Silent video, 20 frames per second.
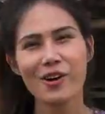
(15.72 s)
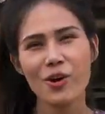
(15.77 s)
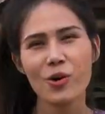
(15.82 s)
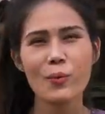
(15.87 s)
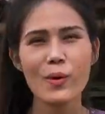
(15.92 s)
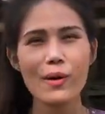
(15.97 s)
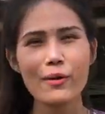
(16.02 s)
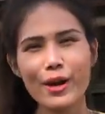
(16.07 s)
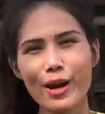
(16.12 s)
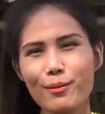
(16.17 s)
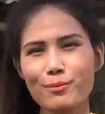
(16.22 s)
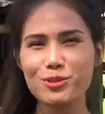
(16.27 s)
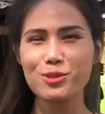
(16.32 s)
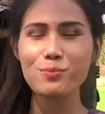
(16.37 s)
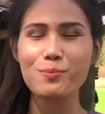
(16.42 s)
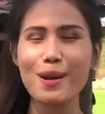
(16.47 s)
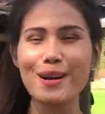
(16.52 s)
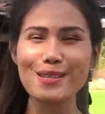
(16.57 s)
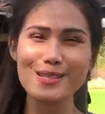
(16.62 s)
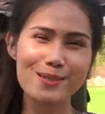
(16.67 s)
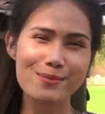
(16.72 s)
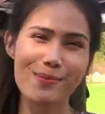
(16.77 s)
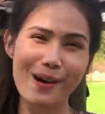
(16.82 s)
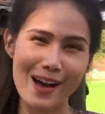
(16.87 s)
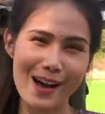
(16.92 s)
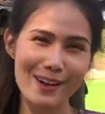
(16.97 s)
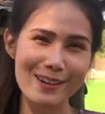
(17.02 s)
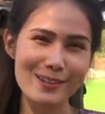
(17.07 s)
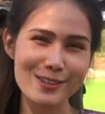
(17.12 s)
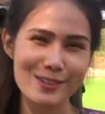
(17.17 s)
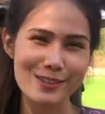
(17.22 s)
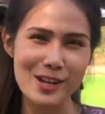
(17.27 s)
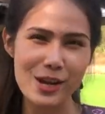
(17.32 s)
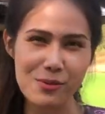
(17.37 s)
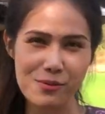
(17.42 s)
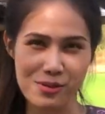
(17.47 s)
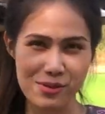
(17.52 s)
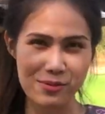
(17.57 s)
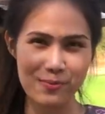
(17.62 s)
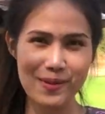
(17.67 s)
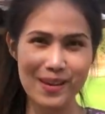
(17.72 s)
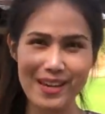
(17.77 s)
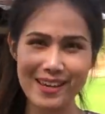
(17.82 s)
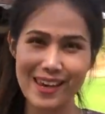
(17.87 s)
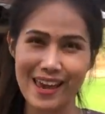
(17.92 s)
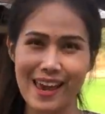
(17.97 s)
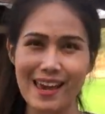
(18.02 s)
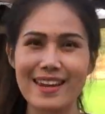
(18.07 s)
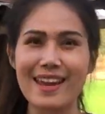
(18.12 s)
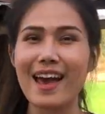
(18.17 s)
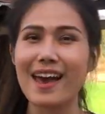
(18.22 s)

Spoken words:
welcome to Ban Smile. Today with me again,